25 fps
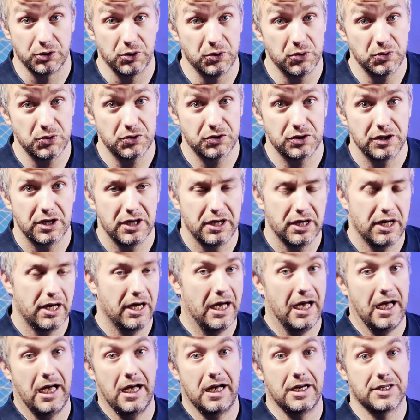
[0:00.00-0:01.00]
use,
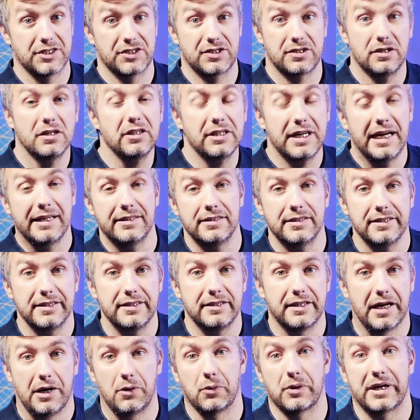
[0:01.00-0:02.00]
uh, start
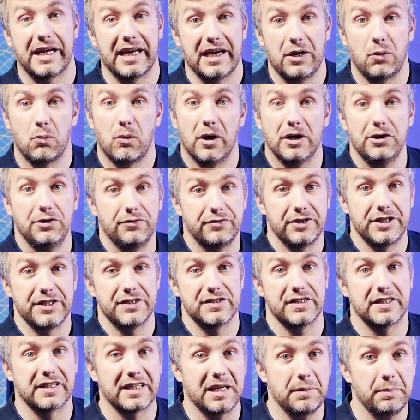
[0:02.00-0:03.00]
hunting now, get one of
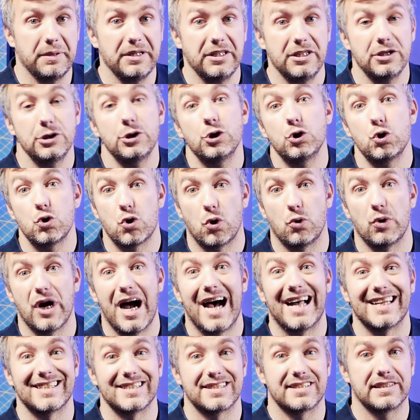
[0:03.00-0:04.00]
these and keep it in the drawer
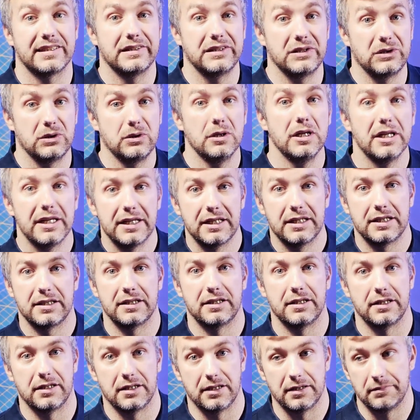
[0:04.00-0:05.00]
until
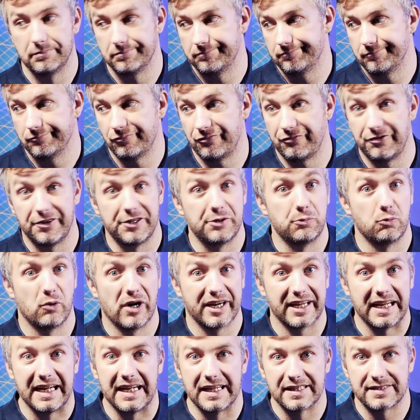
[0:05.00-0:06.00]
the
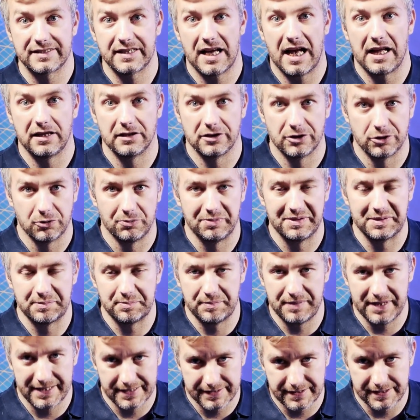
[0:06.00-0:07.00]
firmware gets a little bit
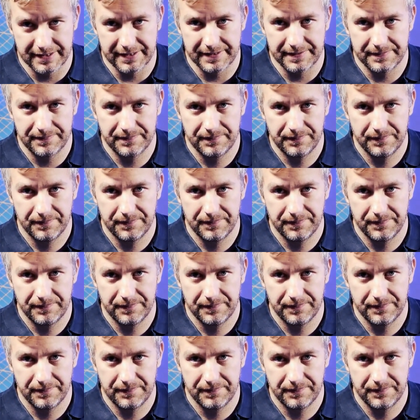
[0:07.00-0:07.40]
better.